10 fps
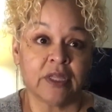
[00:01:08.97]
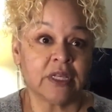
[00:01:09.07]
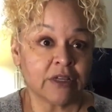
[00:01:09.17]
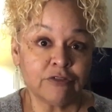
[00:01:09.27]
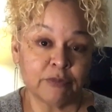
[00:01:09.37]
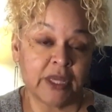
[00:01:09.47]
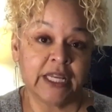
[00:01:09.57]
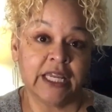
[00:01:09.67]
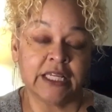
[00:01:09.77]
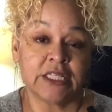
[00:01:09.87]
enough
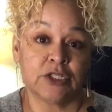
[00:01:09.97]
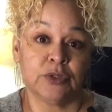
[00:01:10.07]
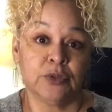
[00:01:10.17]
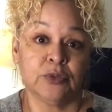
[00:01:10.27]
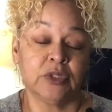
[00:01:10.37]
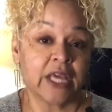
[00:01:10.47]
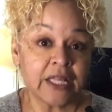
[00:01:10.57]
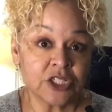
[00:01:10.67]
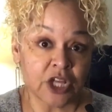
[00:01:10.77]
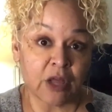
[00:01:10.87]
money to
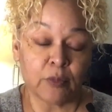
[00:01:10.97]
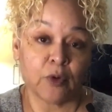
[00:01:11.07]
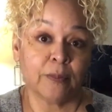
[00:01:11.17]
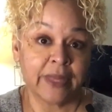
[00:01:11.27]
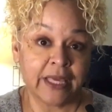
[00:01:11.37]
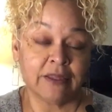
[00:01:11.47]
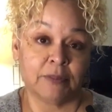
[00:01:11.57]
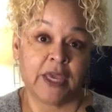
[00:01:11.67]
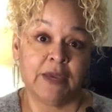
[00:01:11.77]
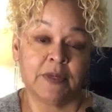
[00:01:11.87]
catch up or make the
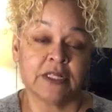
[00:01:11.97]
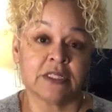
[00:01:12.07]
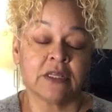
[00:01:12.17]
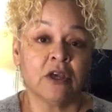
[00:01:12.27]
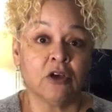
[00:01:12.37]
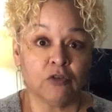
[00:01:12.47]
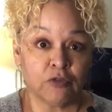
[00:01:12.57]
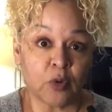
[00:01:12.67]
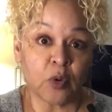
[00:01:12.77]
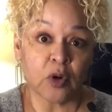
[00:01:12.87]
payments
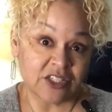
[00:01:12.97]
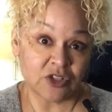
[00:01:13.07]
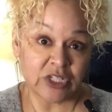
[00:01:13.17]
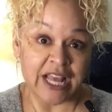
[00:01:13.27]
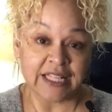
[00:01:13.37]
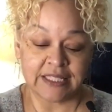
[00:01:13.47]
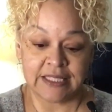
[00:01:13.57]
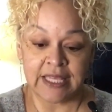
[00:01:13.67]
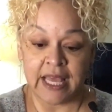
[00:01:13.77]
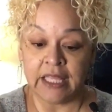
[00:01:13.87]
for your tax
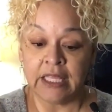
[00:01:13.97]
debt,